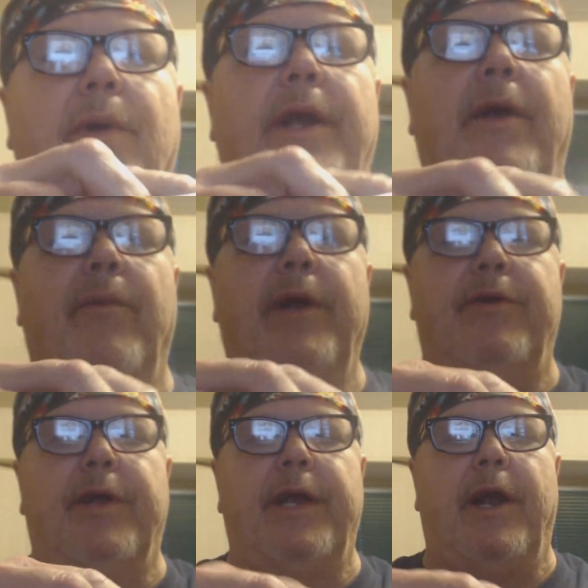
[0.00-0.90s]
to go in there and
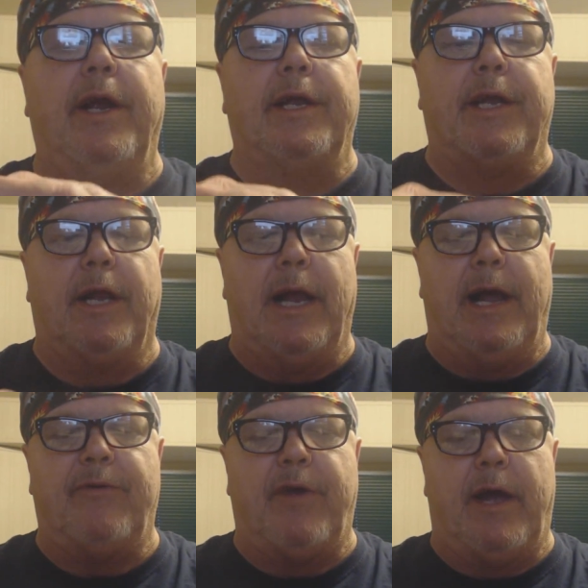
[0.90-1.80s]
reach in there and get the
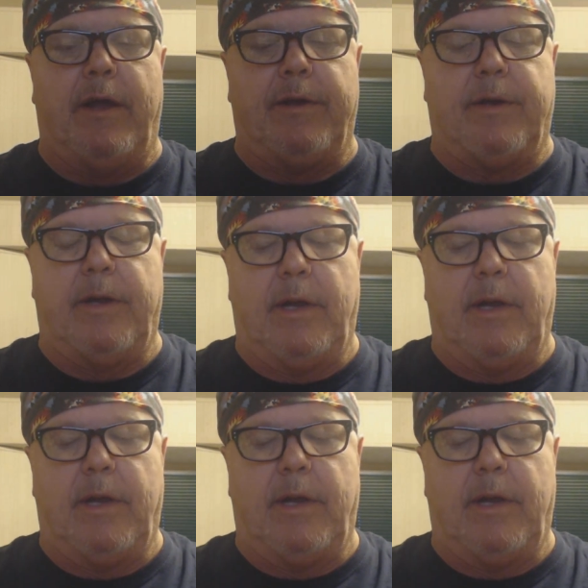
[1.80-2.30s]
glass out.